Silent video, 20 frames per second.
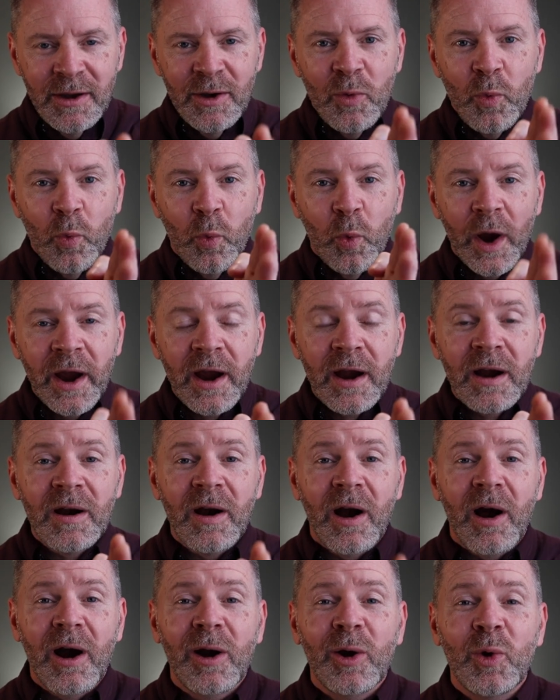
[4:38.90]

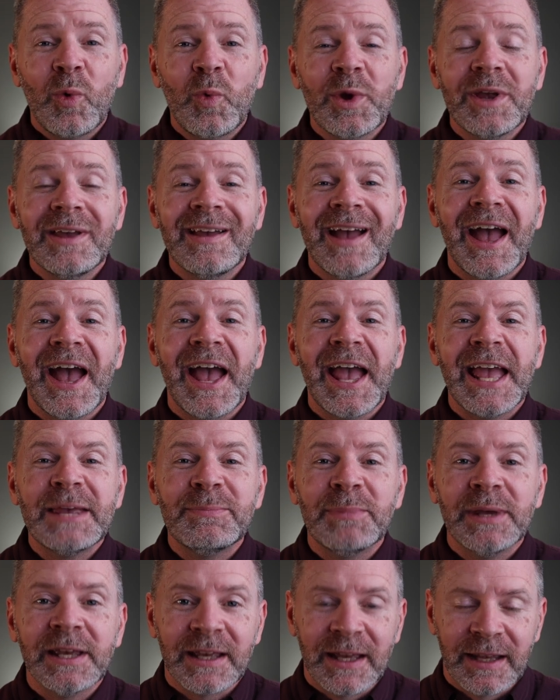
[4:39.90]
Where are we
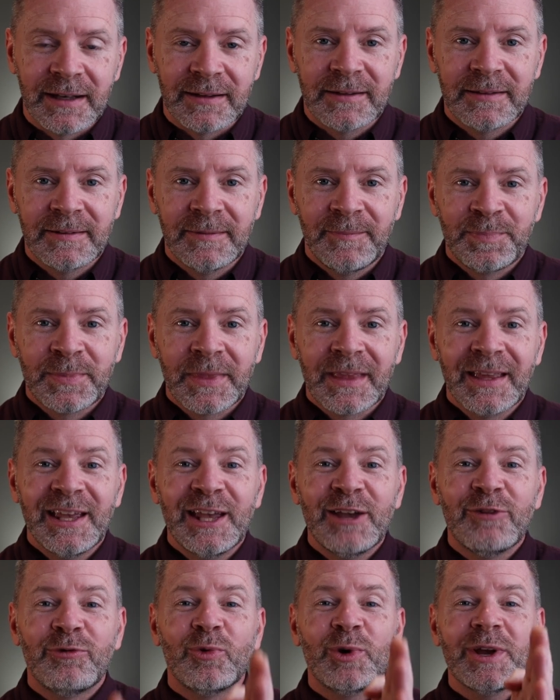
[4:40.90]
aiming it?
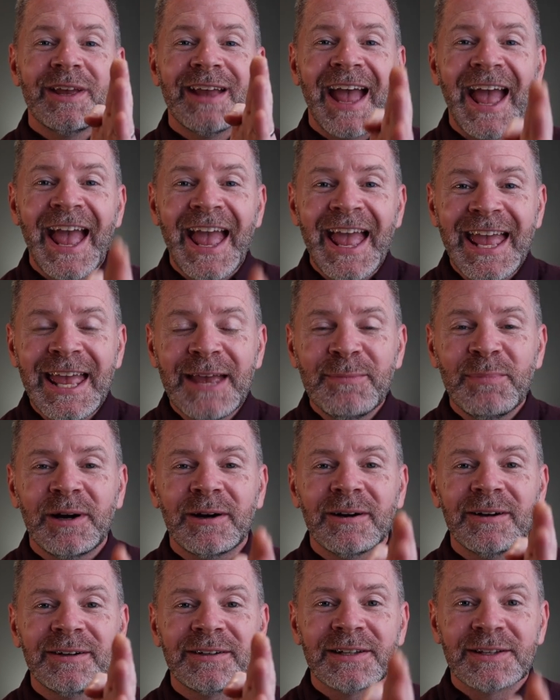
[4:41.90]
If we aim
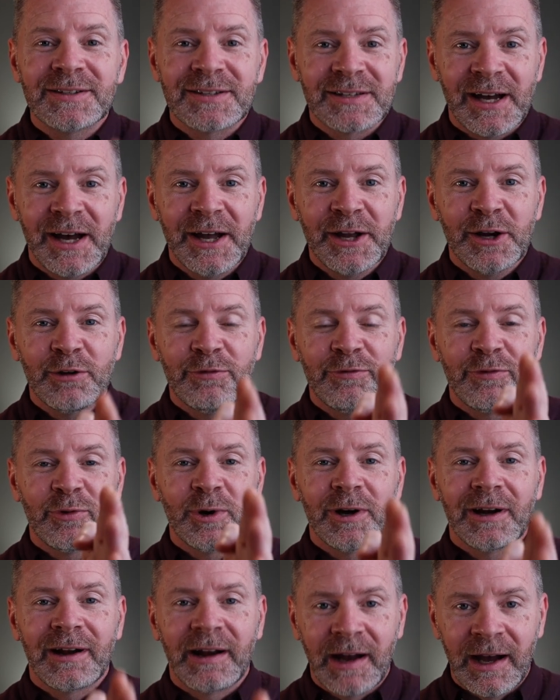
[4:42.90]
our desire
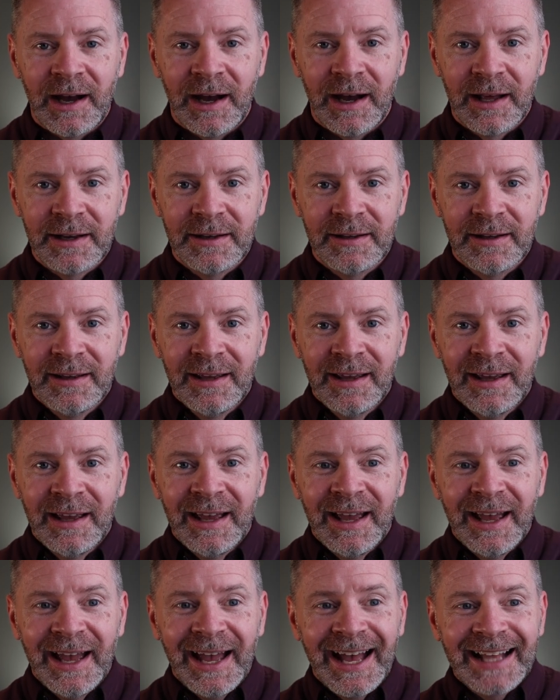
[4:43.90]
for God
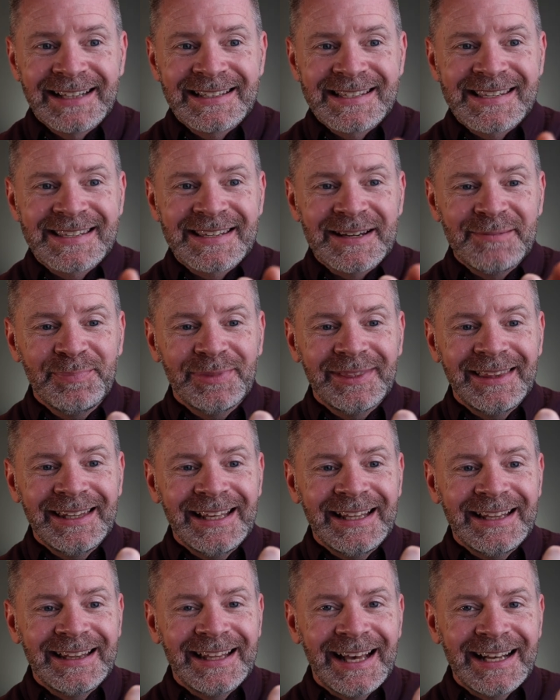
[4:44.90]
at
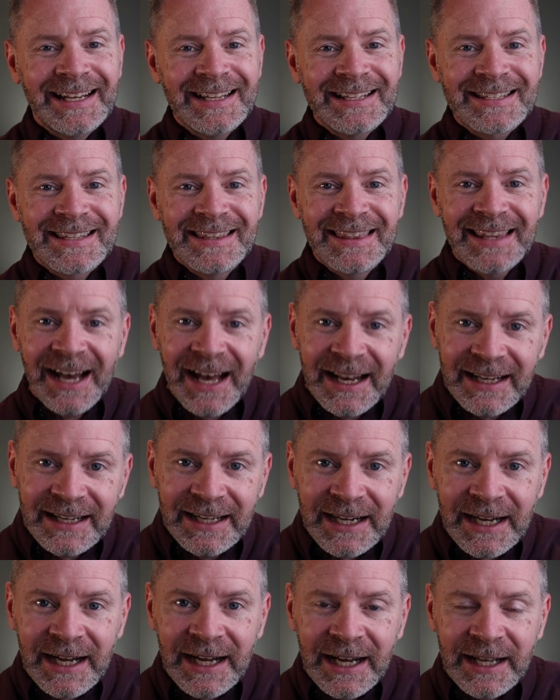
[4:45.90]
something that is not
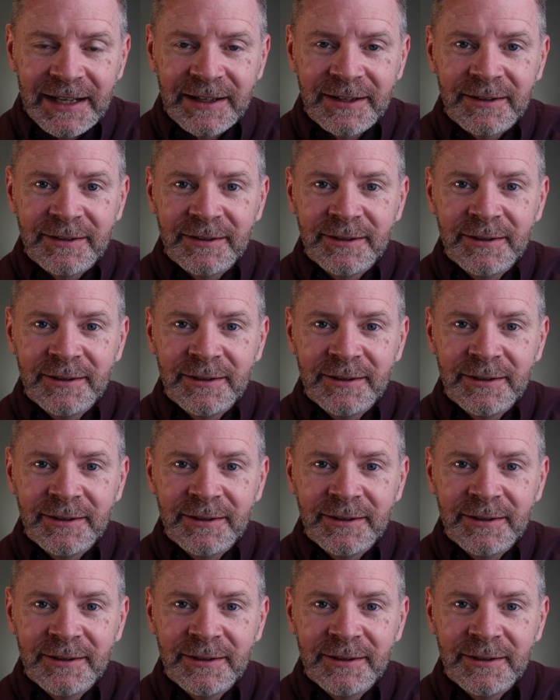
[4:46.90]
God,